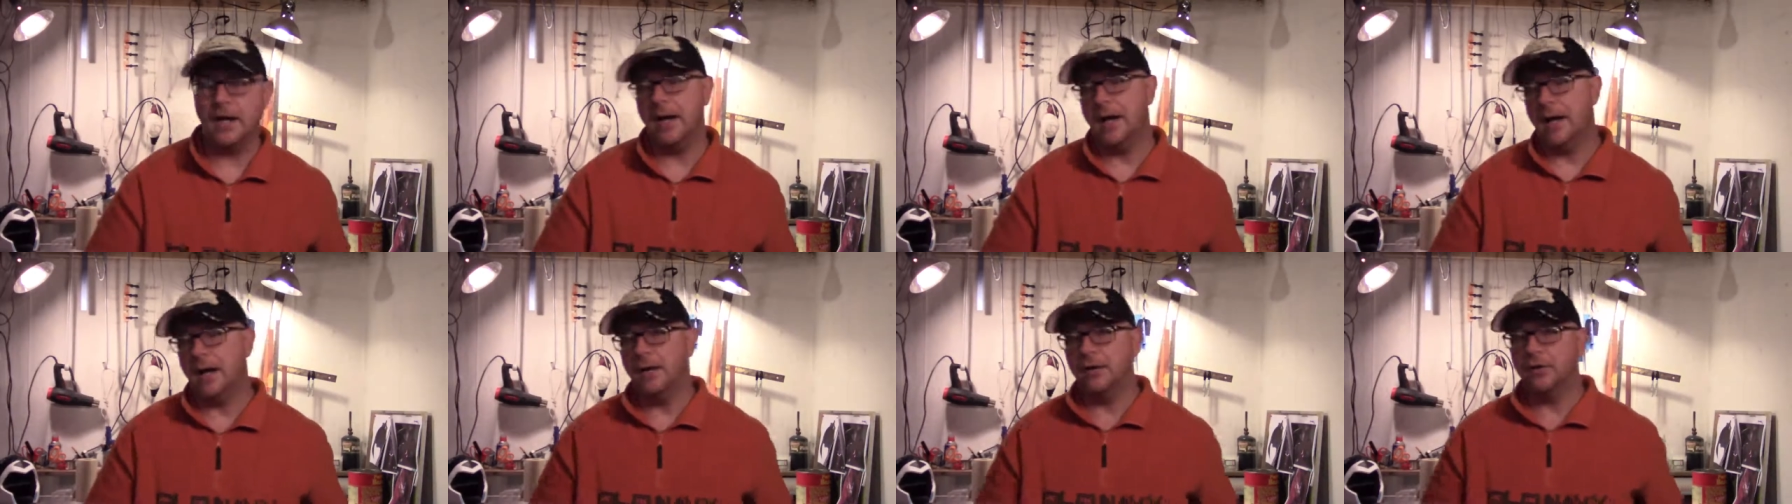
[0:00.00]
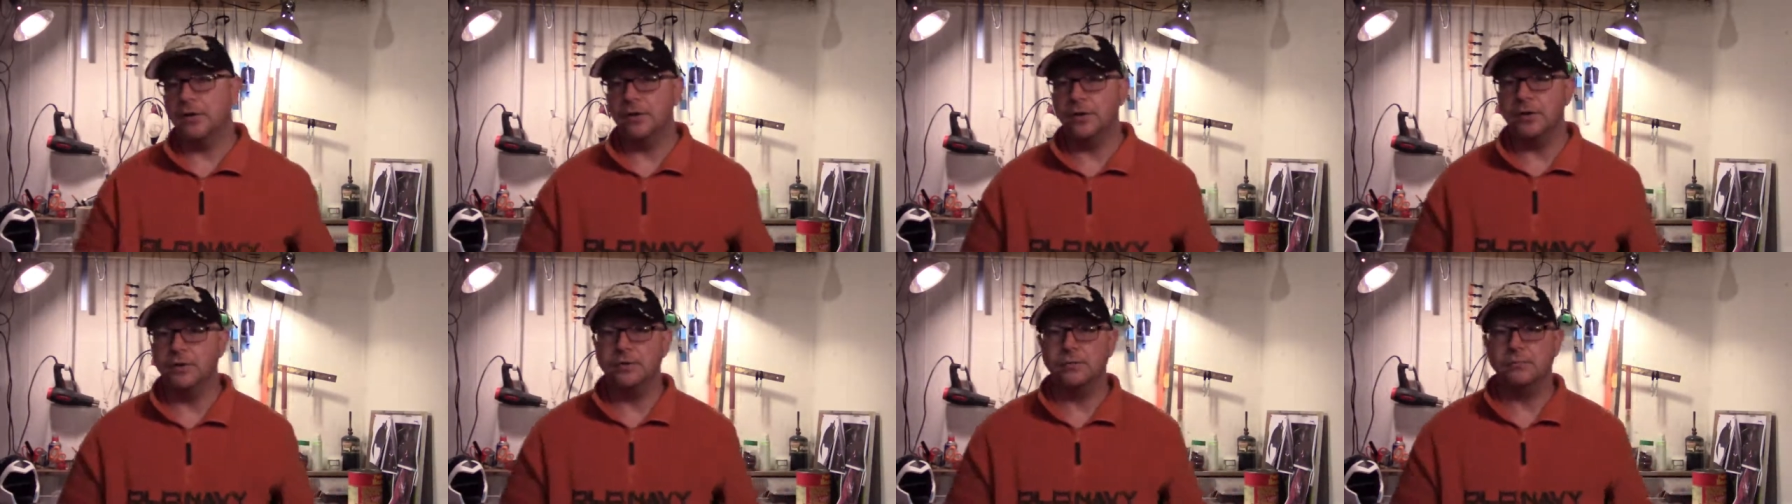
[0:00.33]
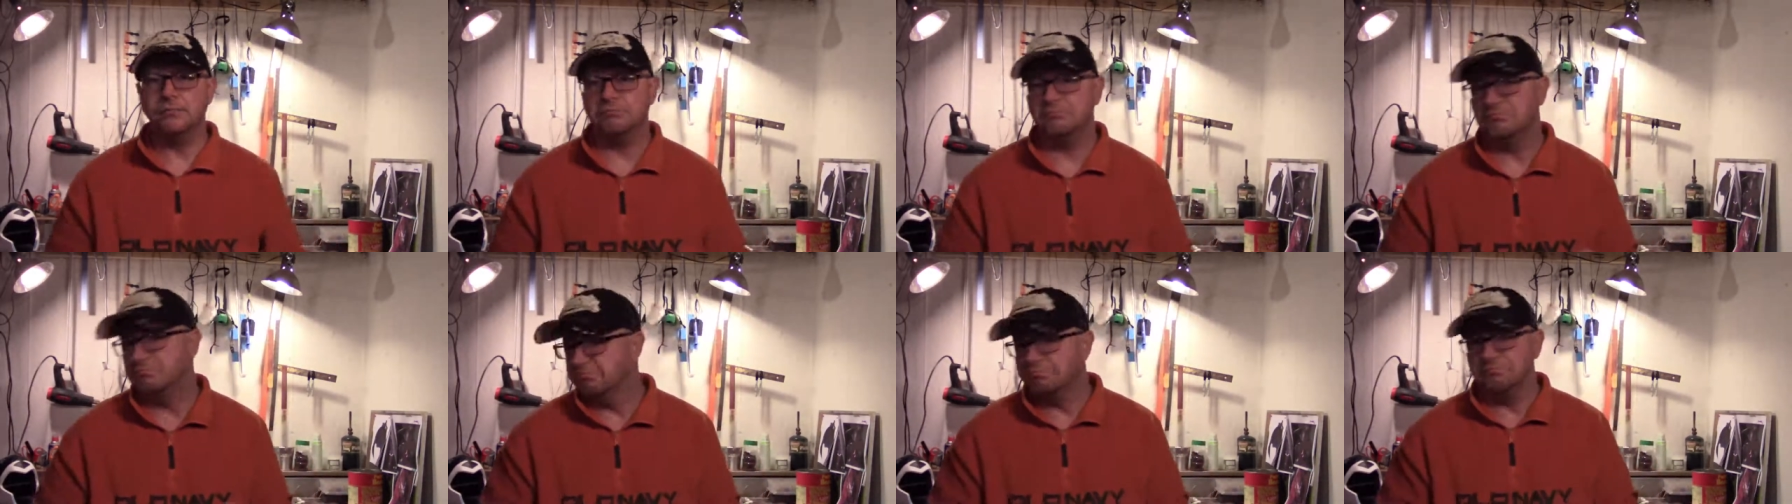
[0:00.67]
hot glue.
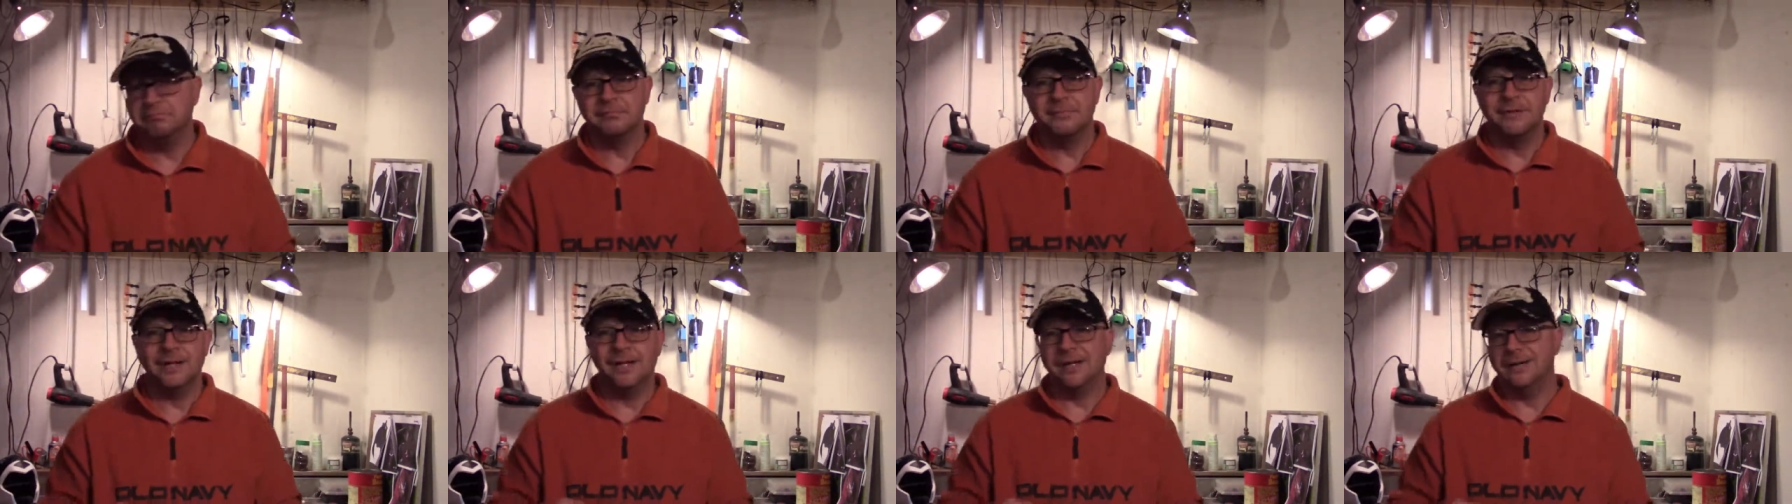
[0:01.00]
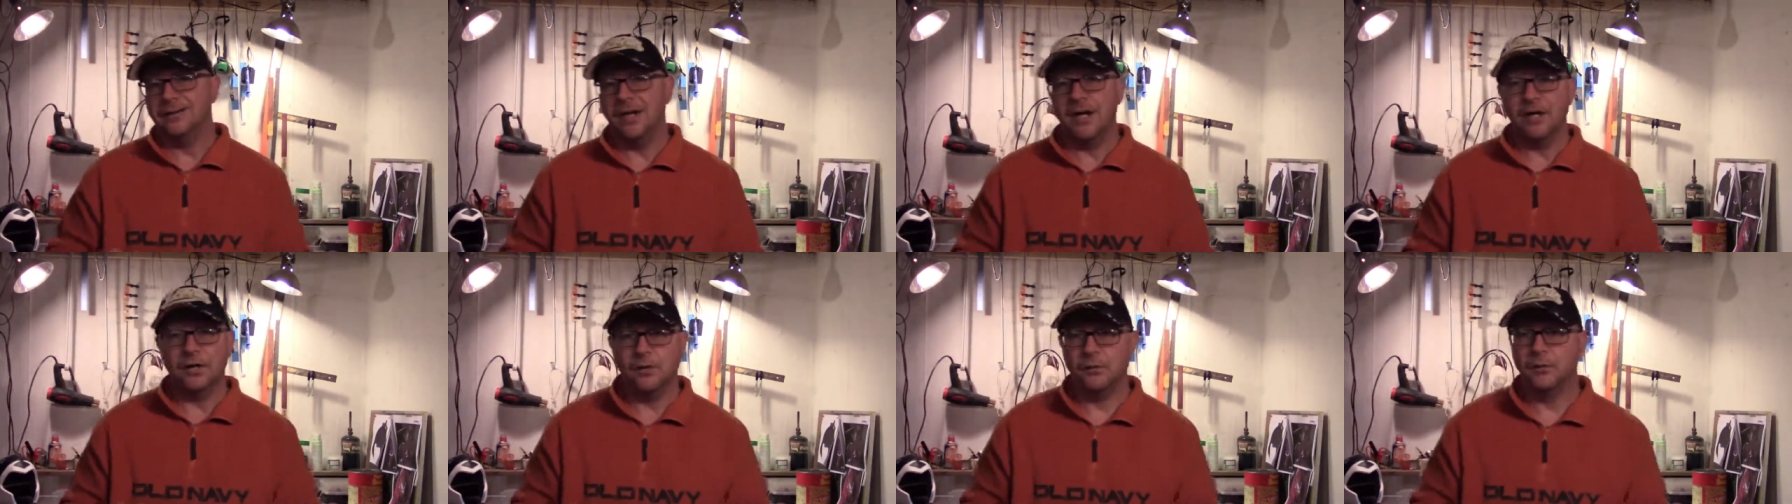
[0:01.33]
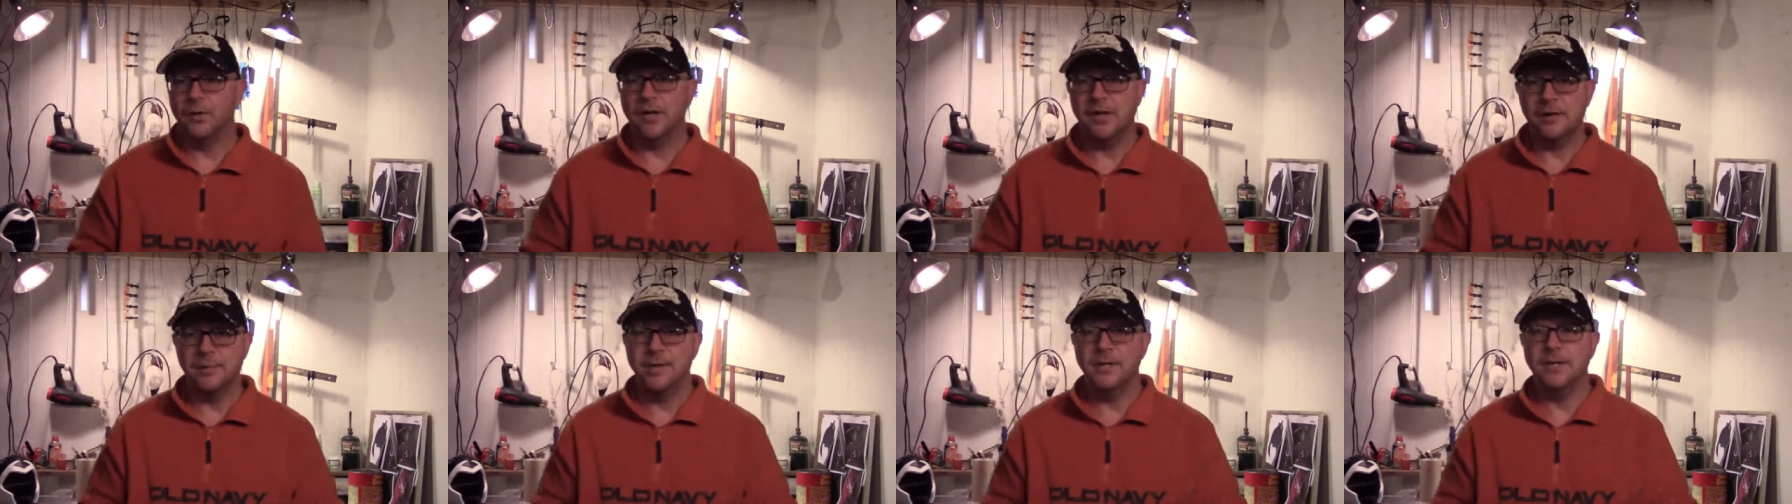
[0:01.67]
I don't
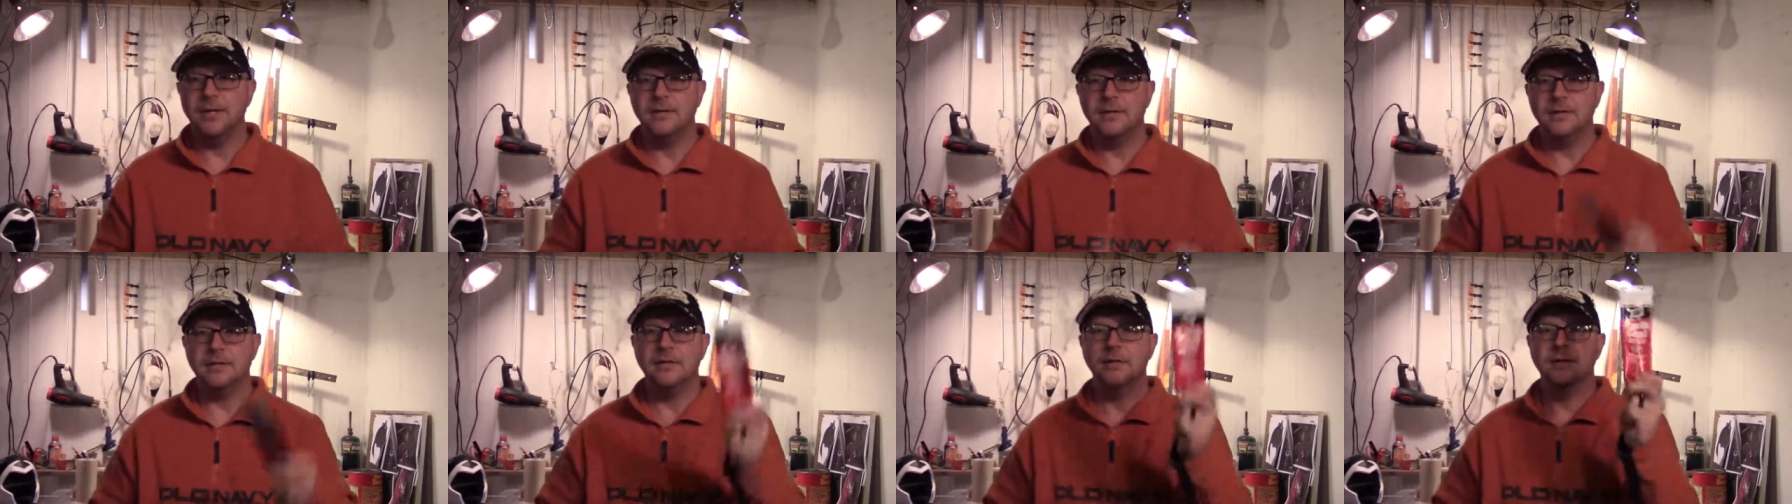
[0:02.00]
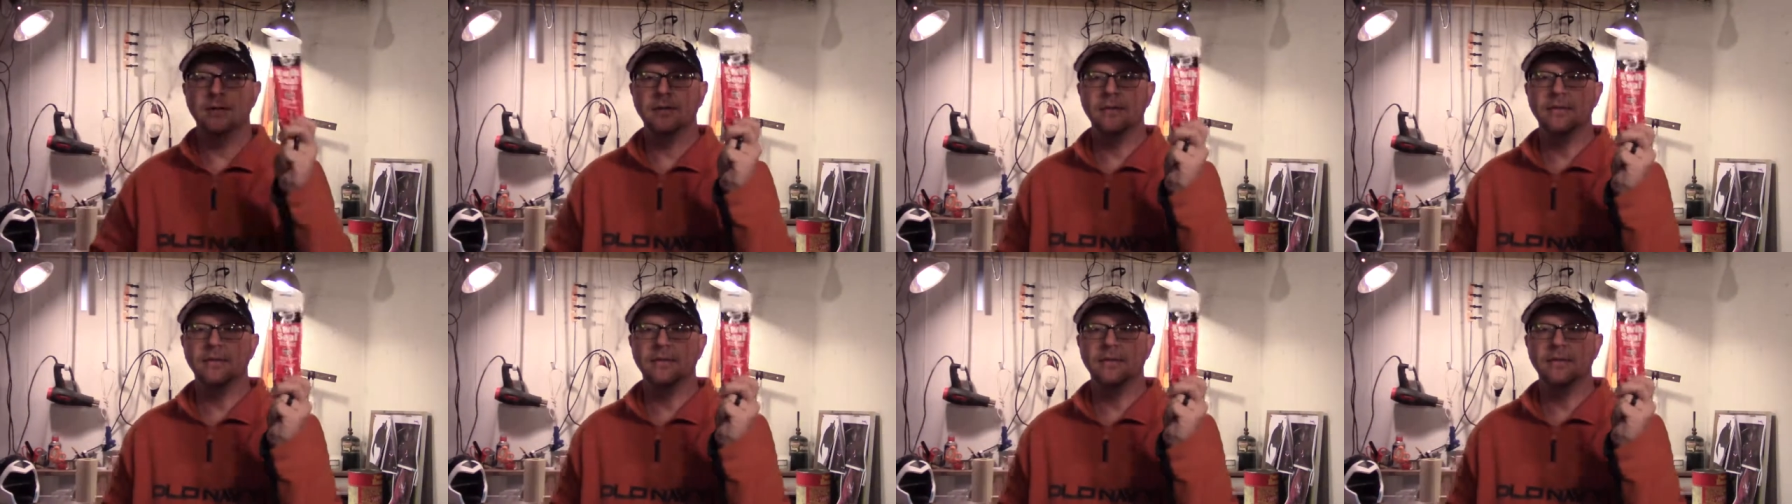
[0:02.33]
recommend it.